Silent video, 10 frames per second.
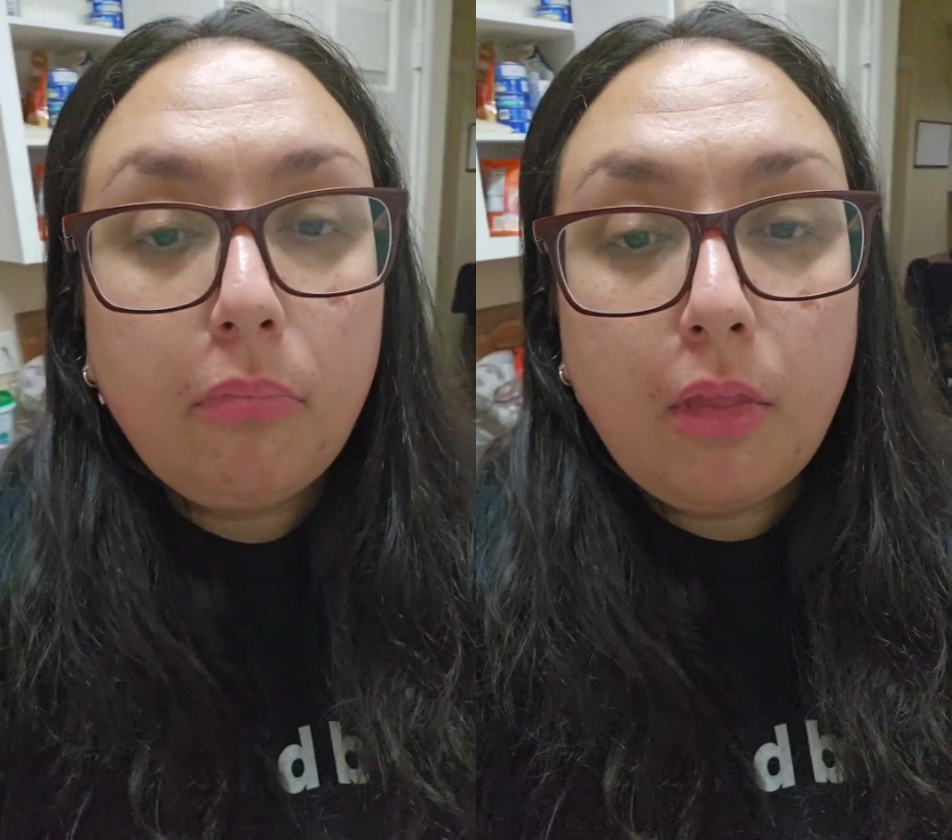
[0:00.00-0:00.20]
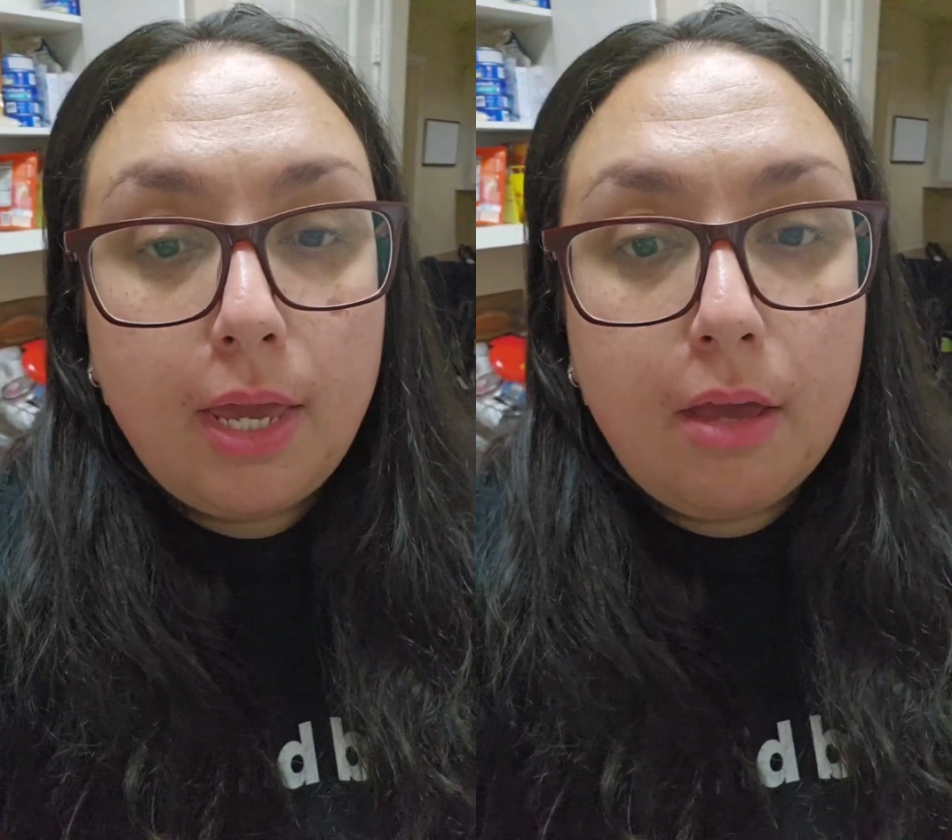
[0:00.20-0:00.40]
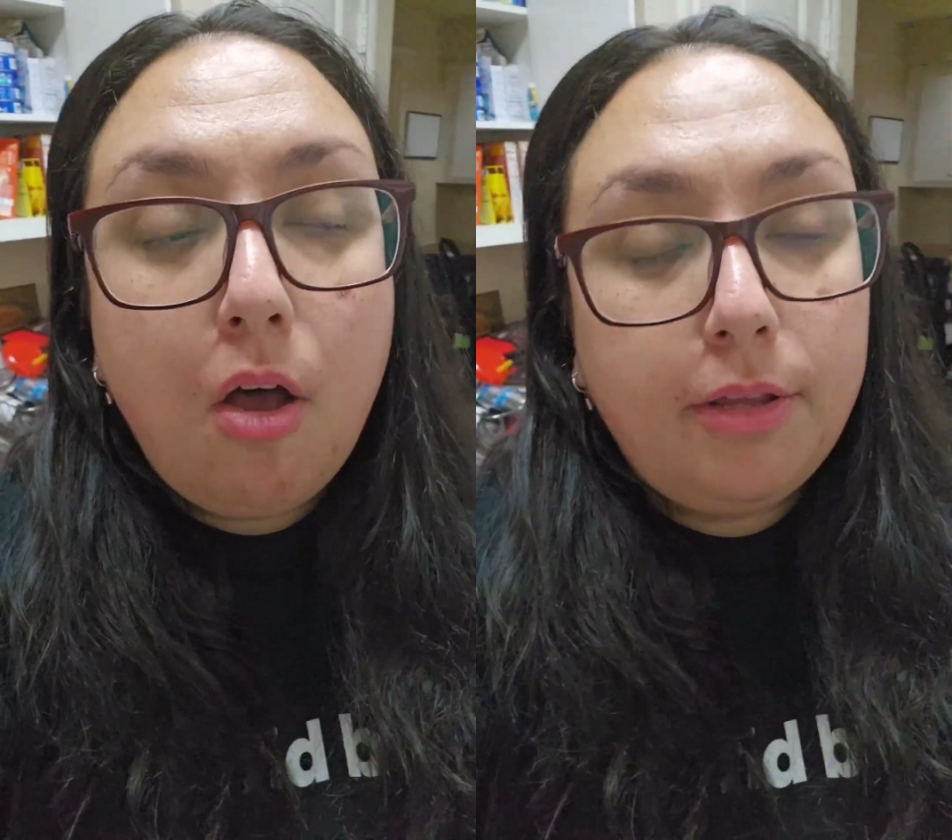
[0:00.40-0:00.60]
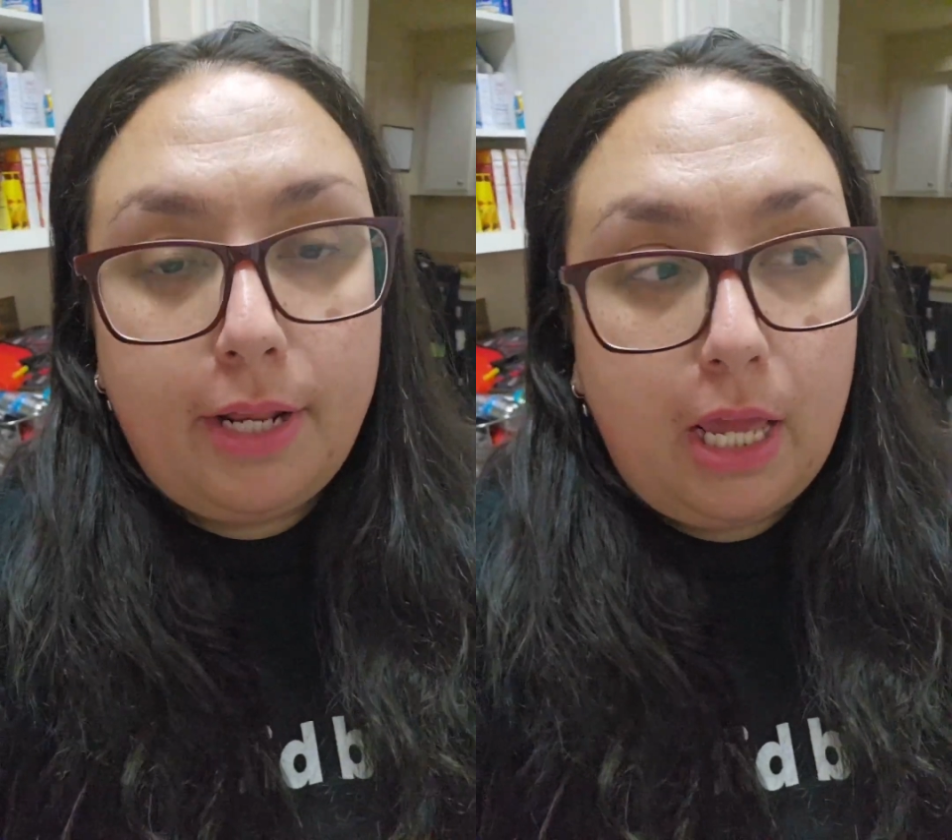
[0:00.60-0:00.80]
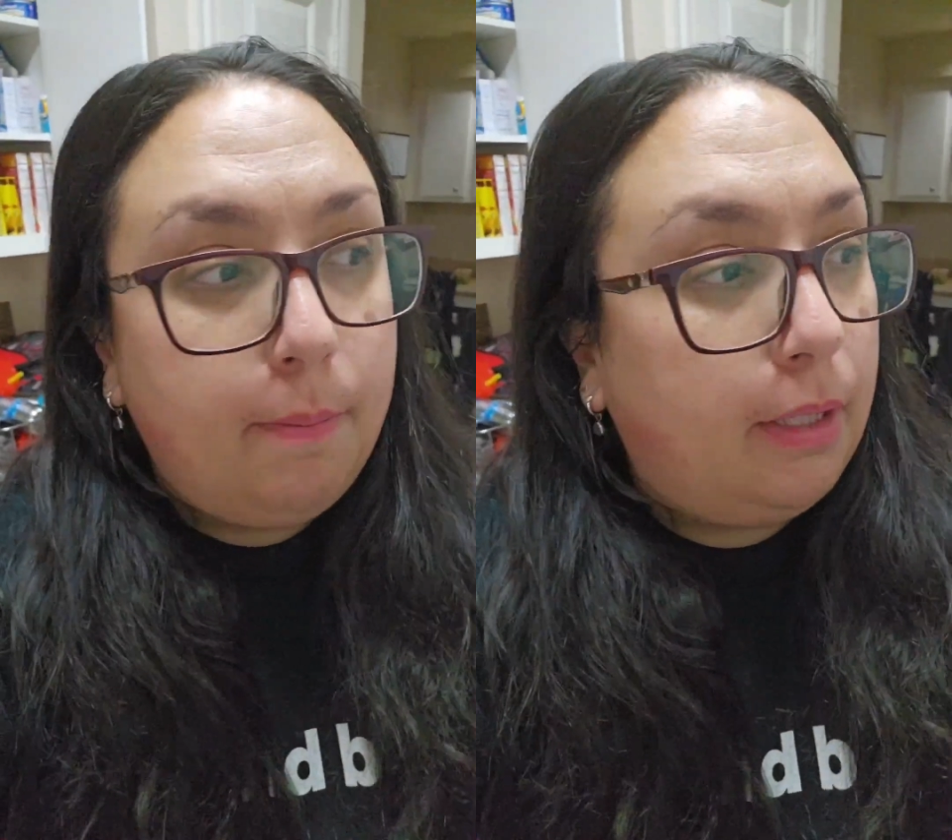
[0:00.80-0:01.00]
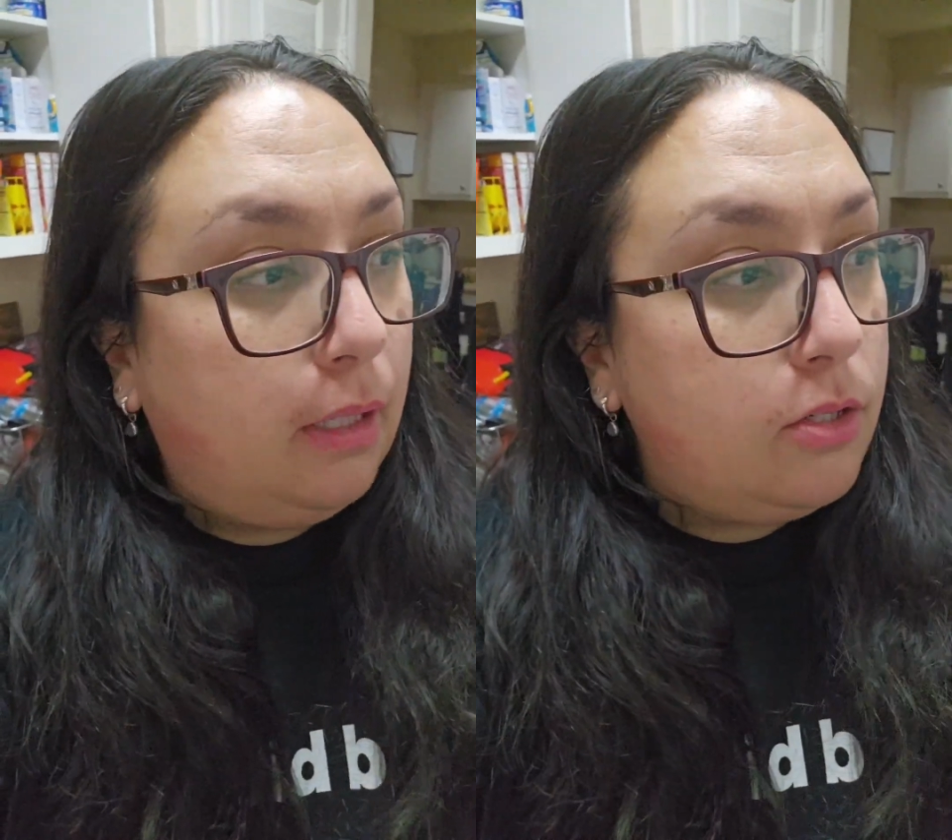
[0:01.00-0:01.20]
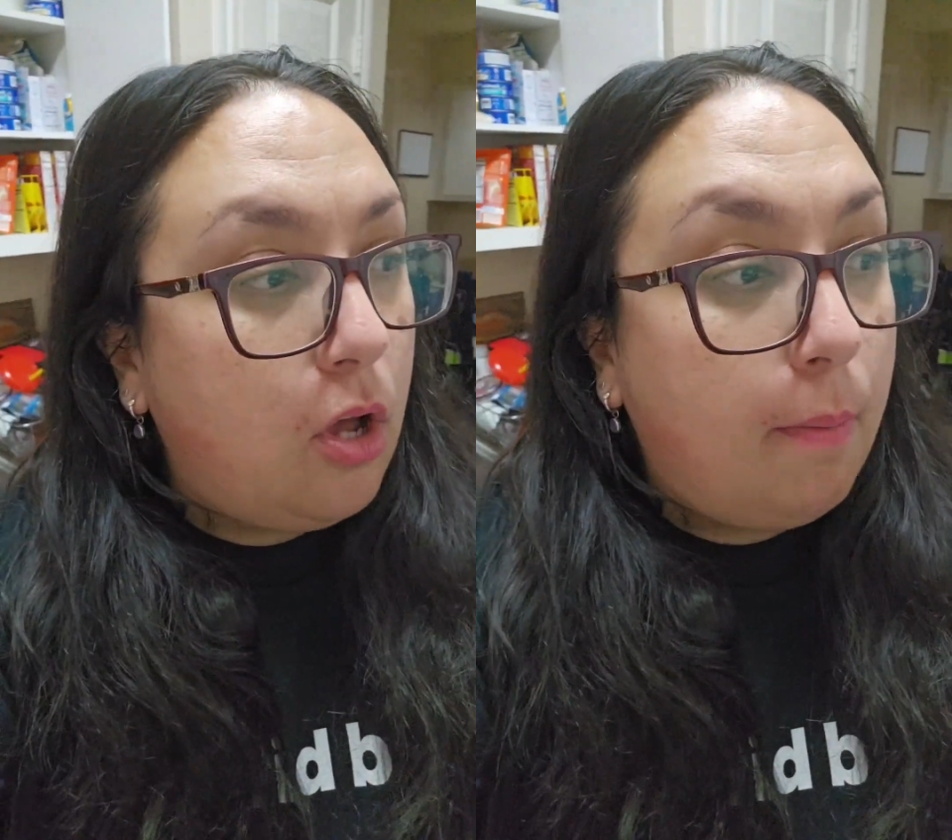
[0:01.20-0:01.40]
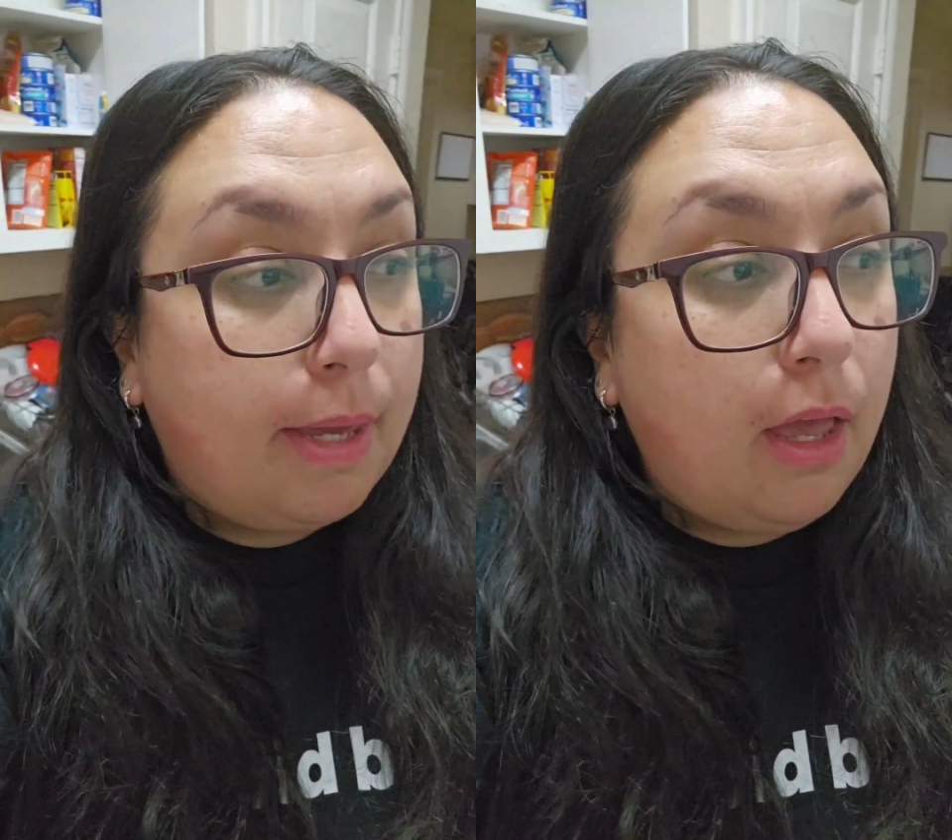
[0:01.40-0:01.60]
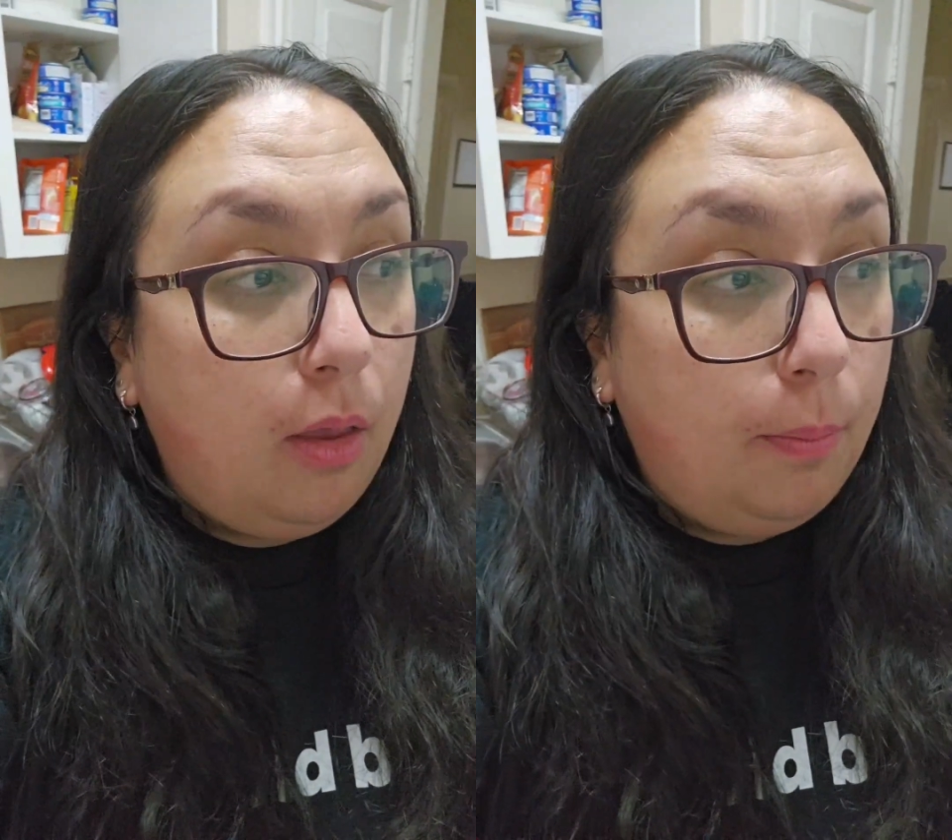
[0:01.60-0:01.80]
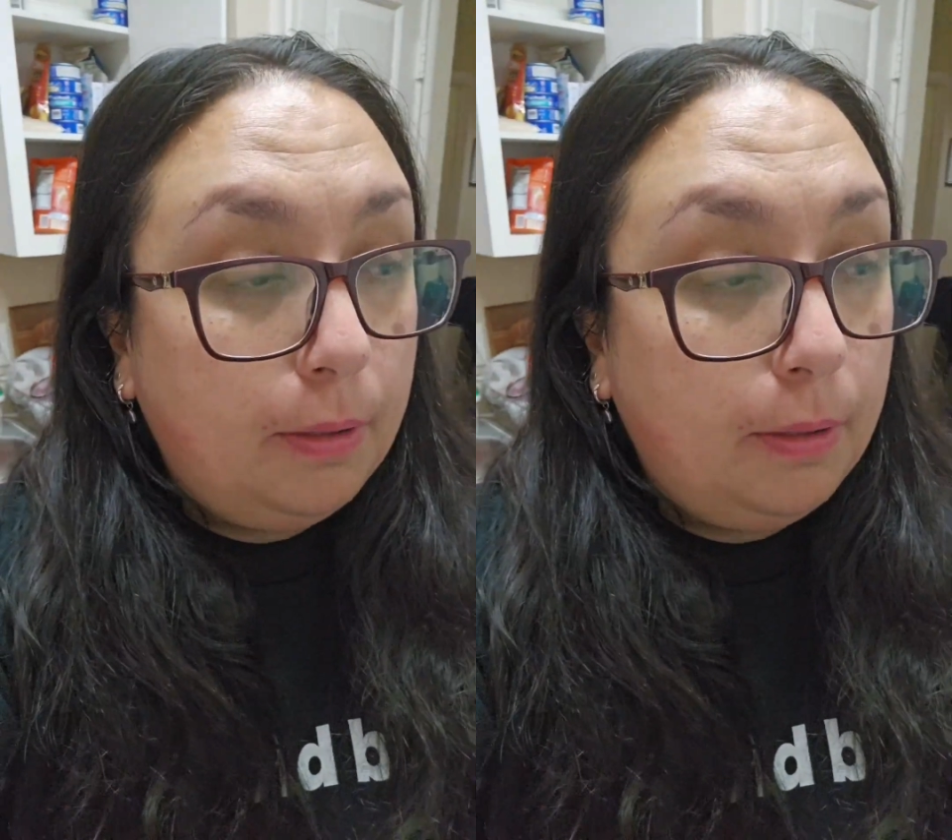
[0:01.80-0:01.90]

He called an ambulance, got me help.